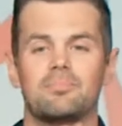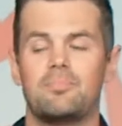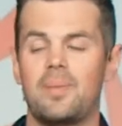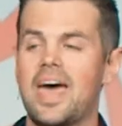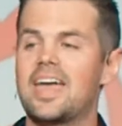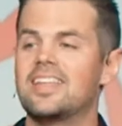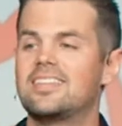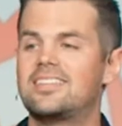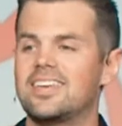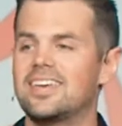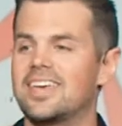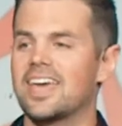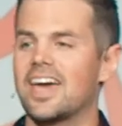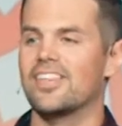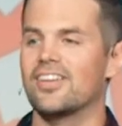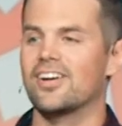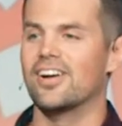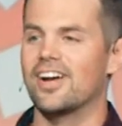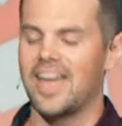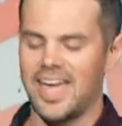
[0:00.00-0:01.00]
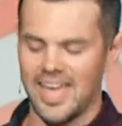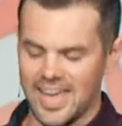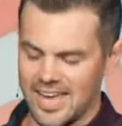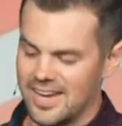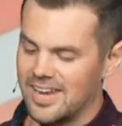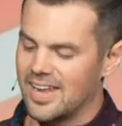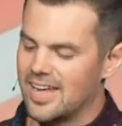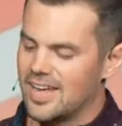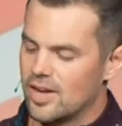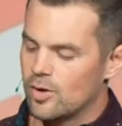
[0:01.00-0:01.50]
bed together,
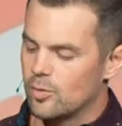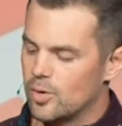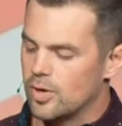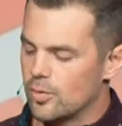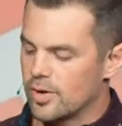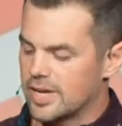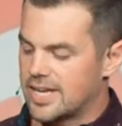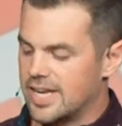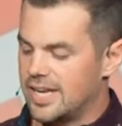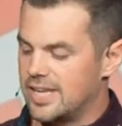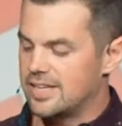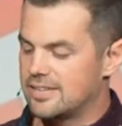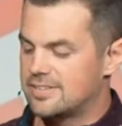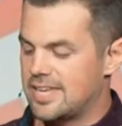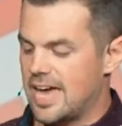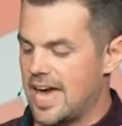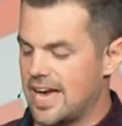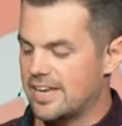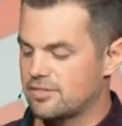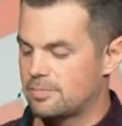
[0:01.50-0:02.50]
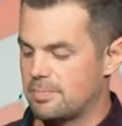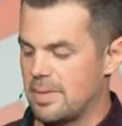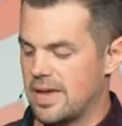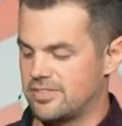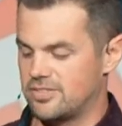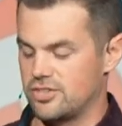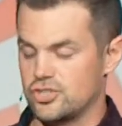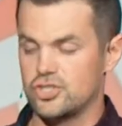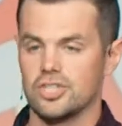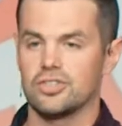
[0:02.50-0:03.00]
and we were getting text
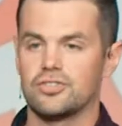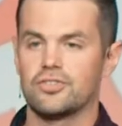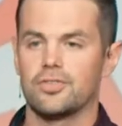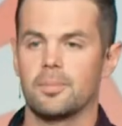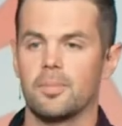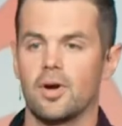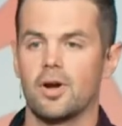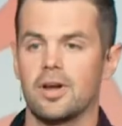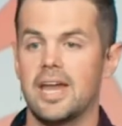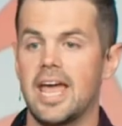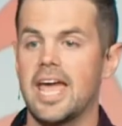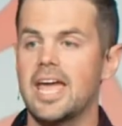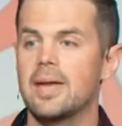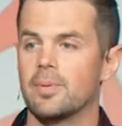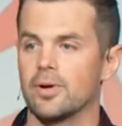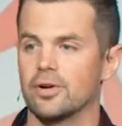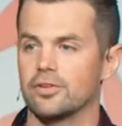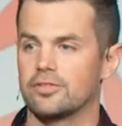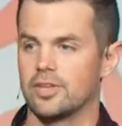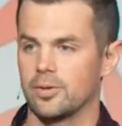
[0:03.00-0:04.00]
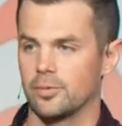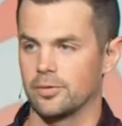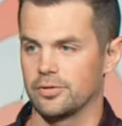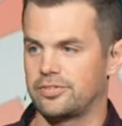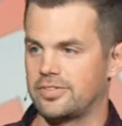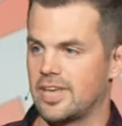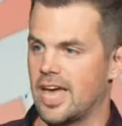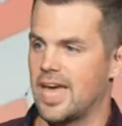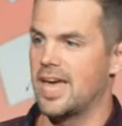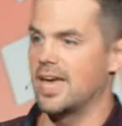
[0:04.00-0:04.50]
messages from our neighbors that were
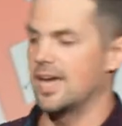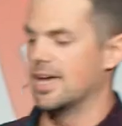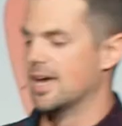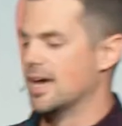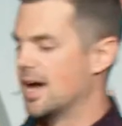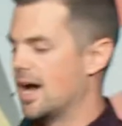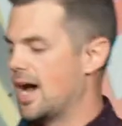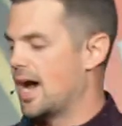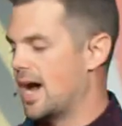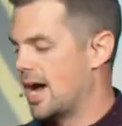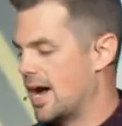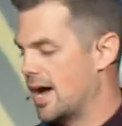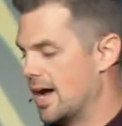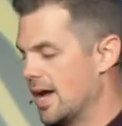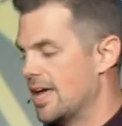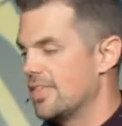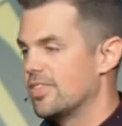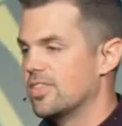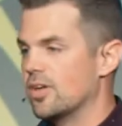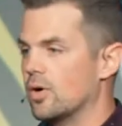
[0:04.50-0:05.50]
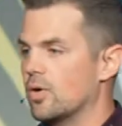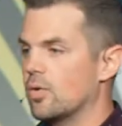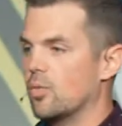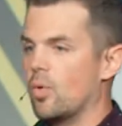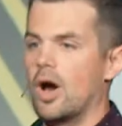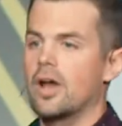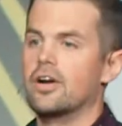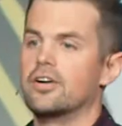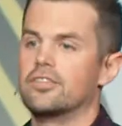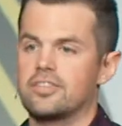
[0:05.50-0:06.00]
saying, the
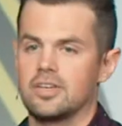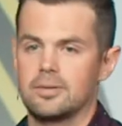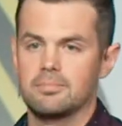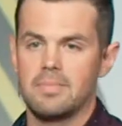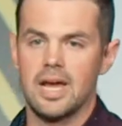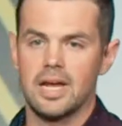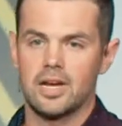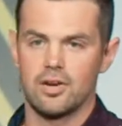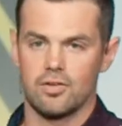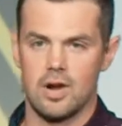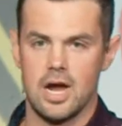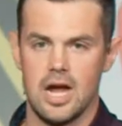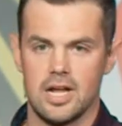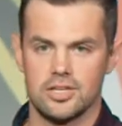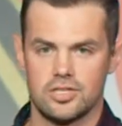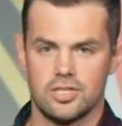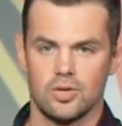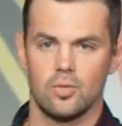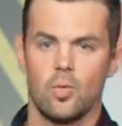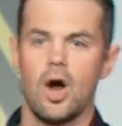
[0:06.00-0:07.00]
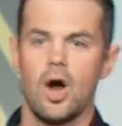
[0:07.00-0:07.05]
water's in my garage. The